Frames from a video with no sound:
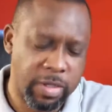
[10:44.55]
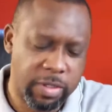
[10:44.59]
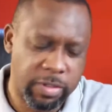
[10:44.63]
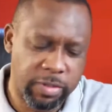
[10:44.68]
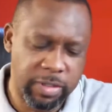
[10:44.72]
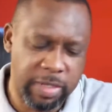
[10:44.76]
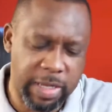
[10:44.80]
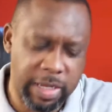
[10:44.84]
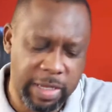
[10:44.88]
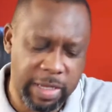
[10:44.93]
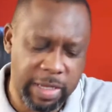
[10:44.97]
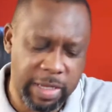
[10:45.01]

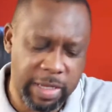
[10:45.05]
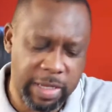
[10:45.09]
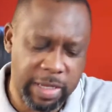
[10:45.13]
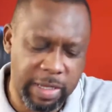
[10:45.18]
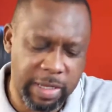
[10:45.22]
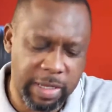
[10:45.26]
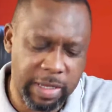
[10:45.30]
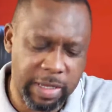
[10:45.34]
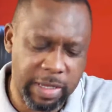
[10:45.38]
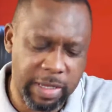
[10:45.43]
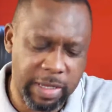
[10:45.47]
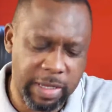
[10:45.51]
So that kind of
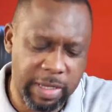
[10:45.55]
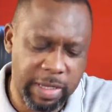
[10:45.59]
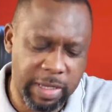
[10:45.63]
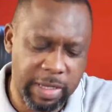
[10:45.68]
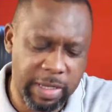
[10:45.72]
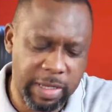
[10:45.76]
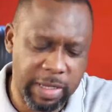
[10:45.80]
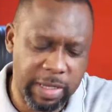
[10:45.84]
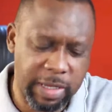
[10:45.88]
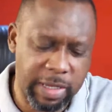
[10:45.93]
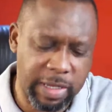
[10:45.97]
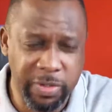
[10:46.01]
thing,
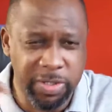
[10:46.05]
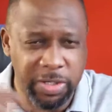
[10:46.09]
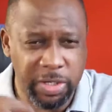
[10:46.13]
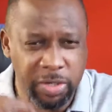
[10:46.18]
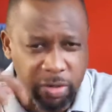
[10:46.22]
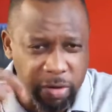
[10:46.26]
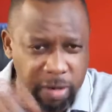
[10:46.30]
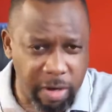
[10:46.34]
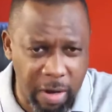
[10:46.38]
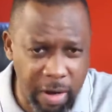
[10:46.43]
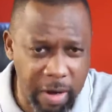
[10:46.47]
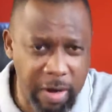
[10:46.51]
if it's
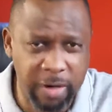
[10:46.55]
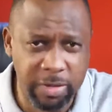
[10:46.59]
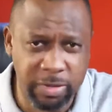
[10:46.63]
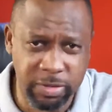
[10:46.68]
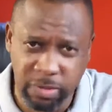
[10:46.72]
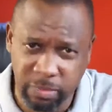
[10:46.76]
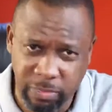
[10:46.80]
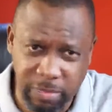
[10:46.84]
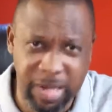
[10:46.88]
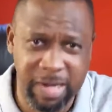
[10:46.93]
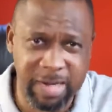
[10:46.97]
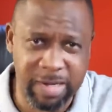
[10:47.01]
in your
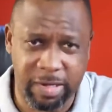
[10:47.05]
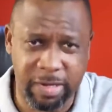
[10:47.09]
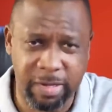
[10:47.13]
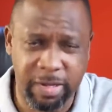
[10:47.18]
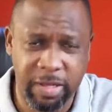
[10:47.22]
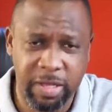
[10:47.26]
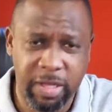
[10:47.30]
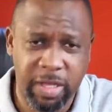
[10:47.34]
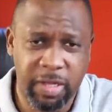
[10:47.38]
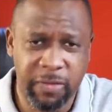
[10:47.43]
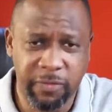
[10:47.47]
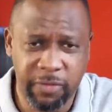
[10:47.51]
heart already,
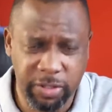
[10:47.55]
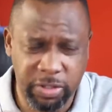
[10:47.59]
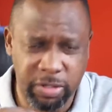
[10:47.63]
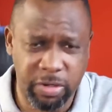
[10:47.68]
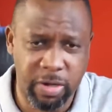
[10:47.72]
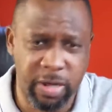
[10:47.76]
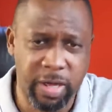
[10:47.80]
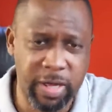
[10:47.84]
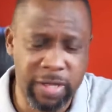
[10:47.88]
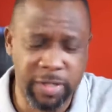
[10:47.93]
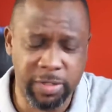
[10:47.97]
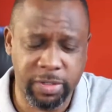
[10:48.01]
if it's in
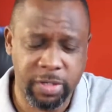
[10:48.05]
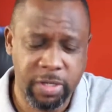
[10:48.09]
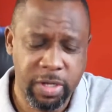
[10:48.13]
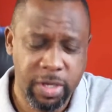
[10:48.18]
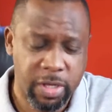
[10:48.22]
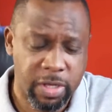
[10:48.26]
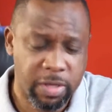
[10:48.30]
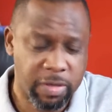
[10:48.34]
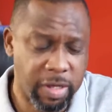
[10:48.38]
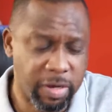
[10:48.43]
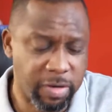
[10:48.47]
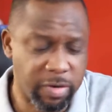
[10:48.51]
your heart,
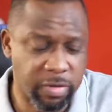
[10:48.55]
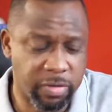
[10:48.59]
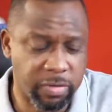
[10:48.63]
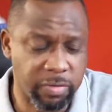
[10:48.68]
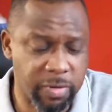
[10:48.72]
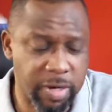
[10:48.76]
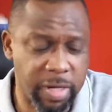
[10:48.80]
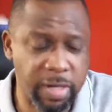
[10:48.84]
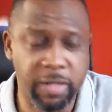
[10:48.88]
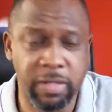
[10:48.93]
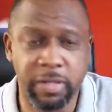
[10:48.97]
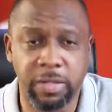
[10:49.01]
then you need to
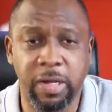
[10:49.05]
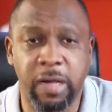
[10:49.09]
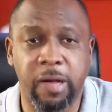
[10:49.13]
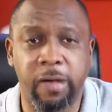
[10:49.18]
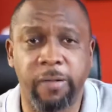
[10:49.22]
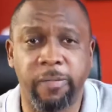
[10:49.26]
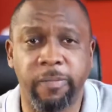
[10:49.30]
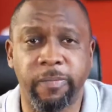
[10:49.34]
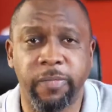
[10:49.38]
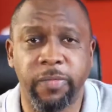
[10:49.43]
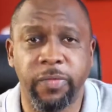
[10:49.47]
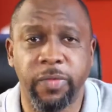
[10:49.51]
write it
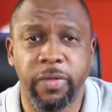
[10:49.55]
down.